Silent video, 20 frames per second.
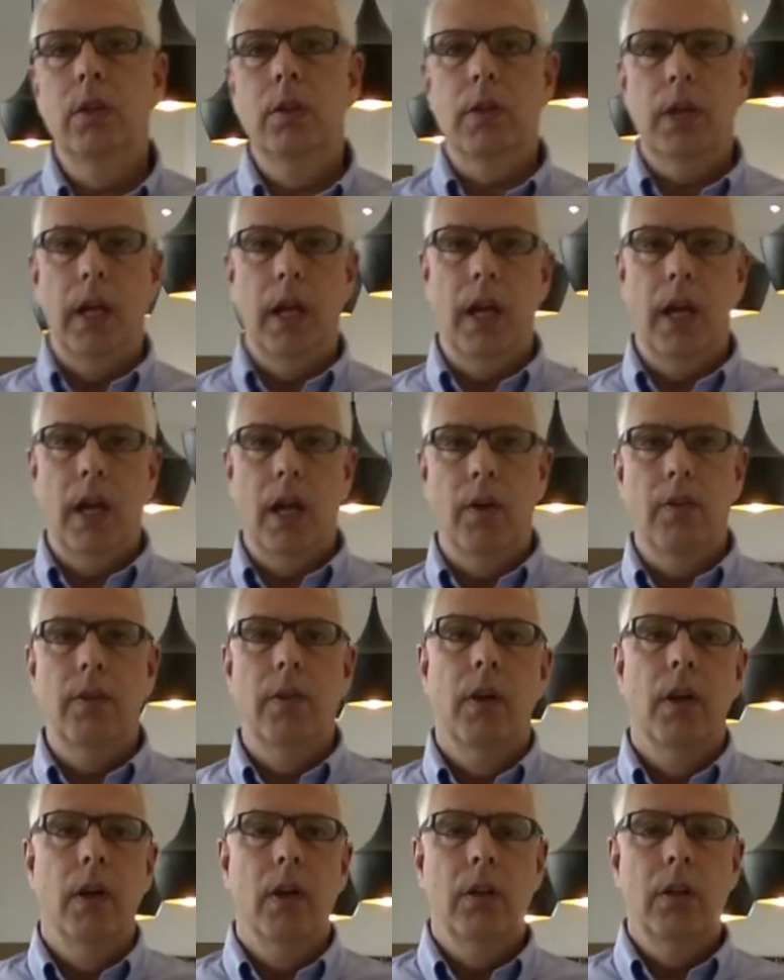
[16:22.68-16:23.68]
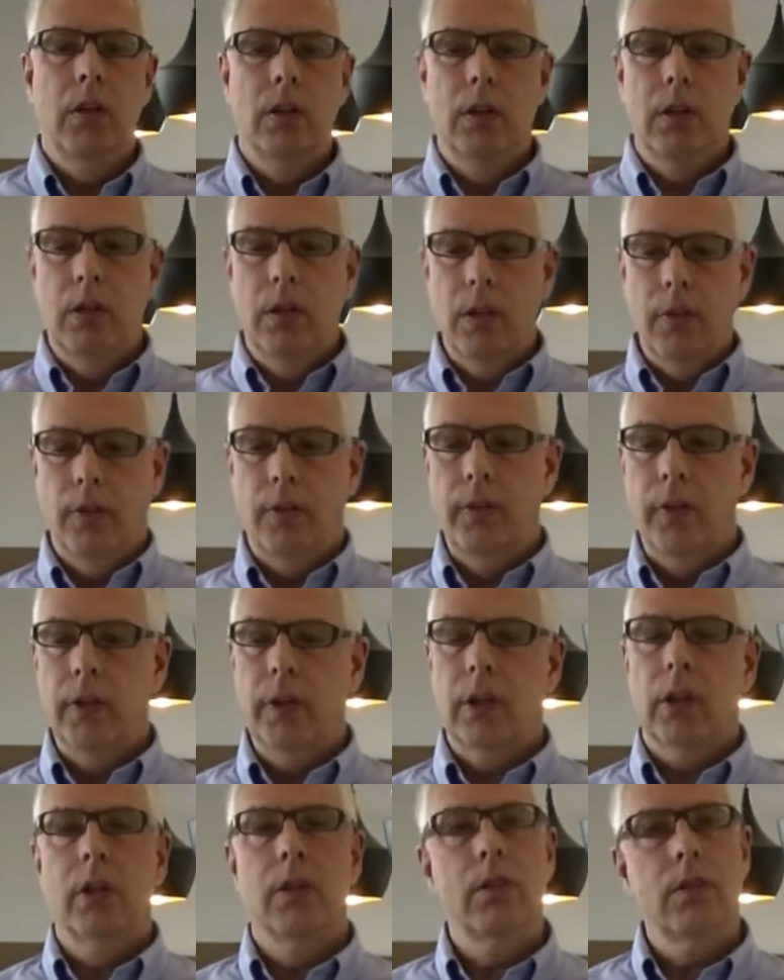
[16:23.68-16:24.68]
you can have
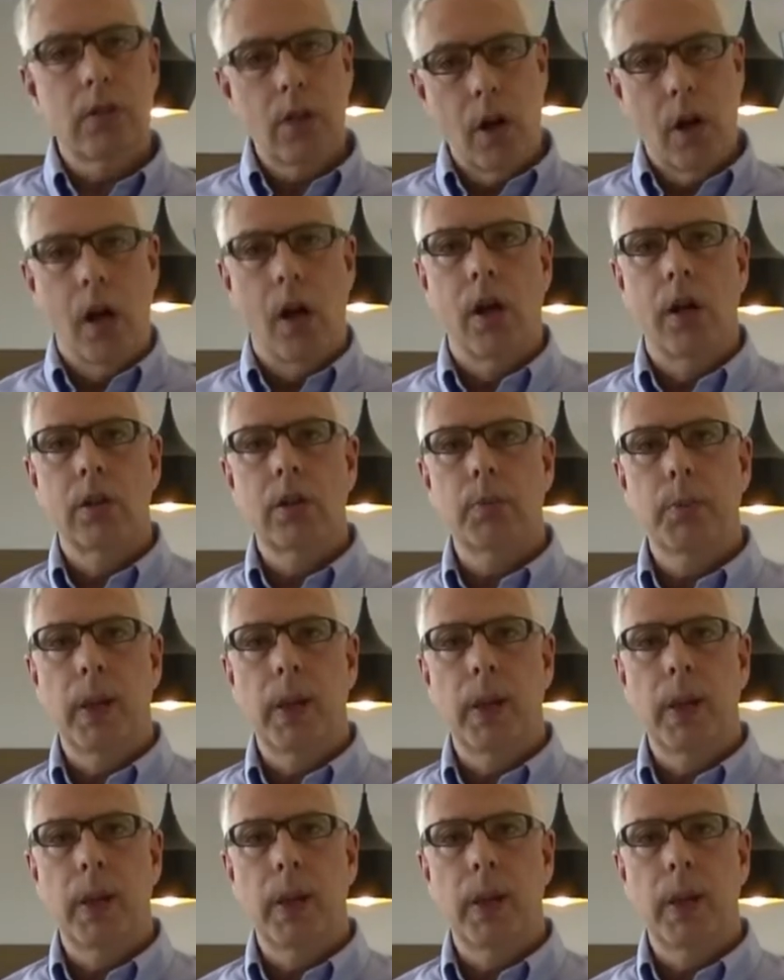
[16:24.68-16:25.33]
different songs